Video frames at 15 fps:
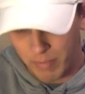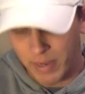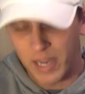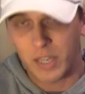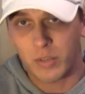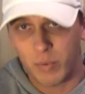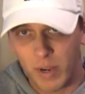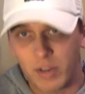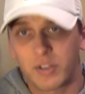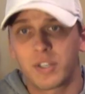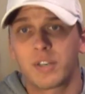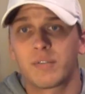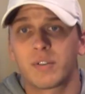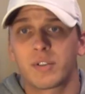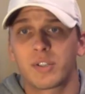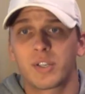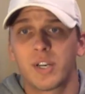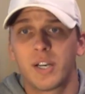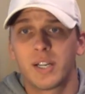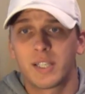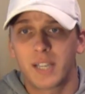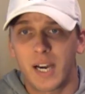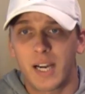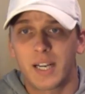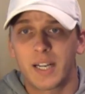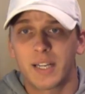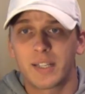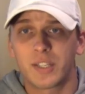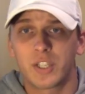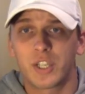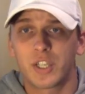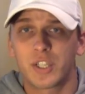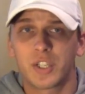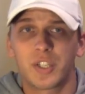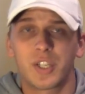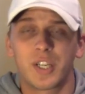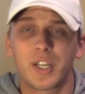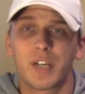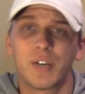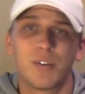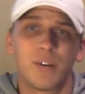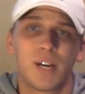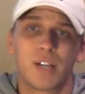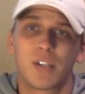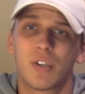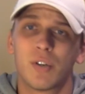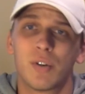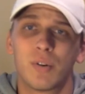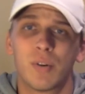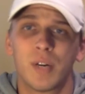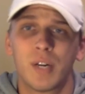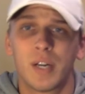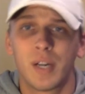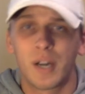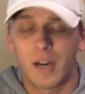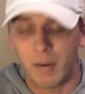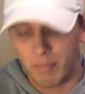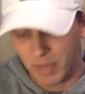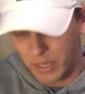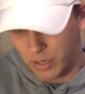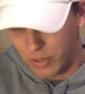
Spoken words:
backs, wide receivers, tight ends, just to see who has who and